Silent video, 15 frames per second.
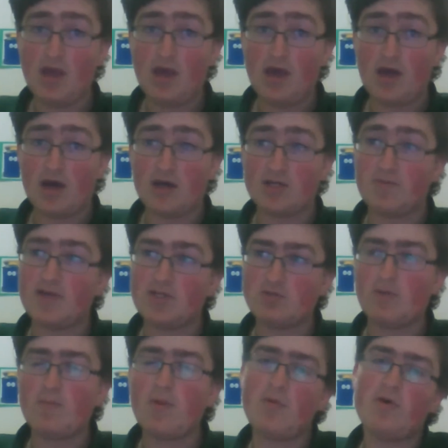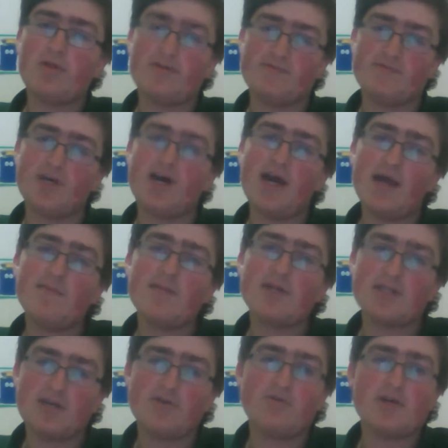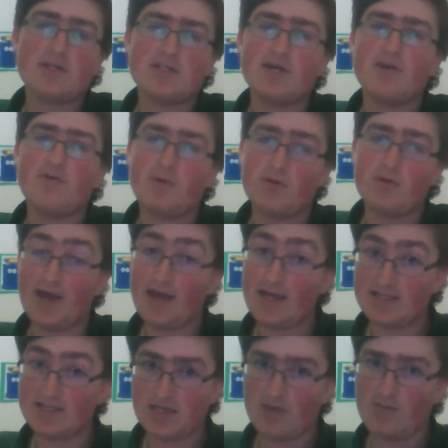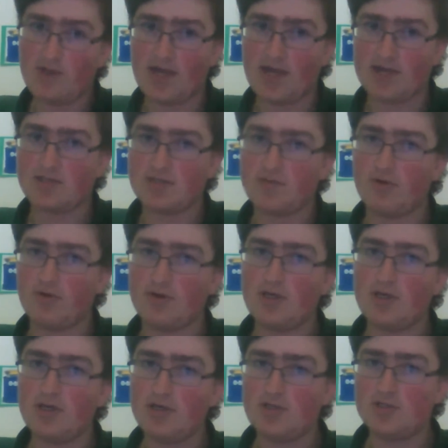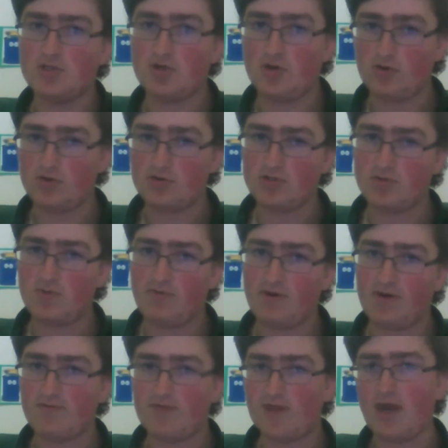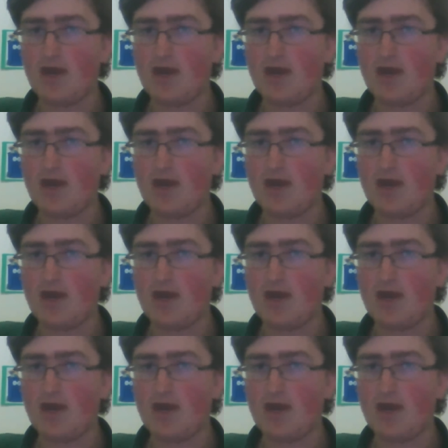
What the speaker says: Depends when we both have time, etc., but that is coming at some point. So be ready for that.